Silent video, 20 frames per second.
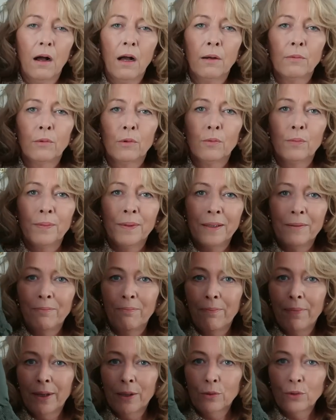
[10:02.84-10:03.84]
I will
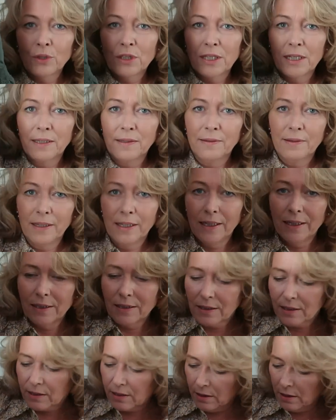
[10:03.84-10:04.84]
be belting
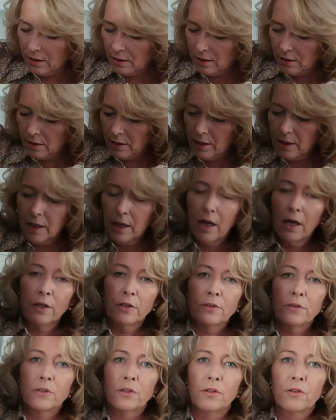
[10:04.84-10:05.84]
this,
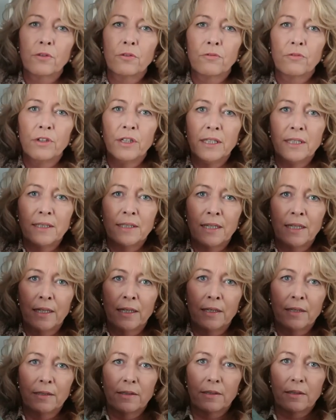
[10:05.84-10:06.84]
and three
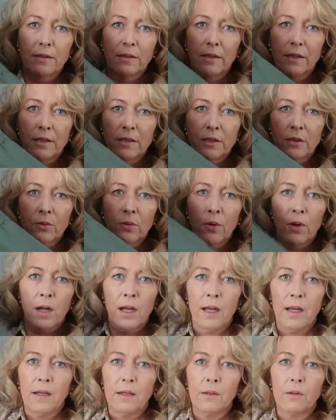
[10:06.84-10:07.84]
tiers. It's
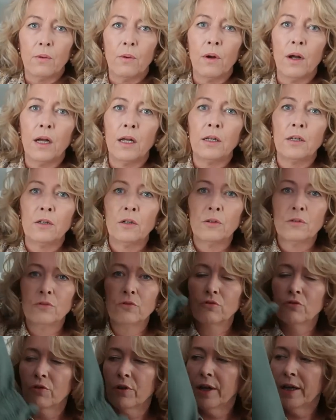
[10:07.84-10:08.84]
quite a
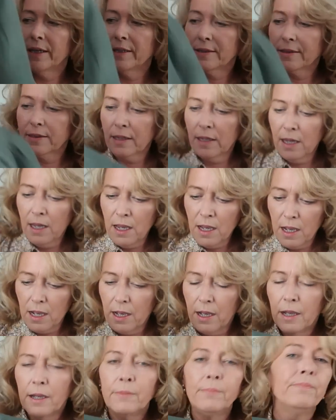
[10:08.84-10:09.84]
long dress.
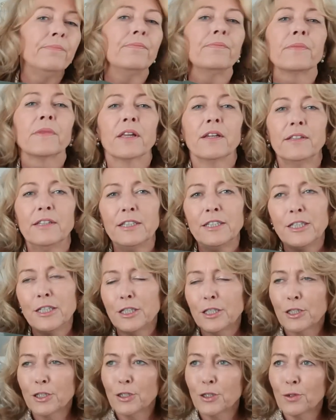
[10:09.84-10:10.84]
This
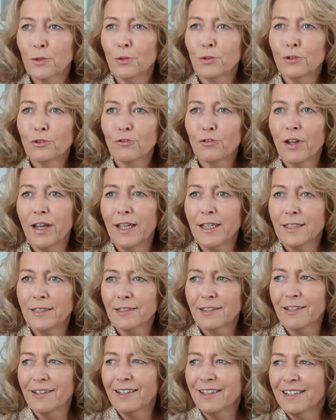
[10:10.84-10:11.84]
is the sort of dress,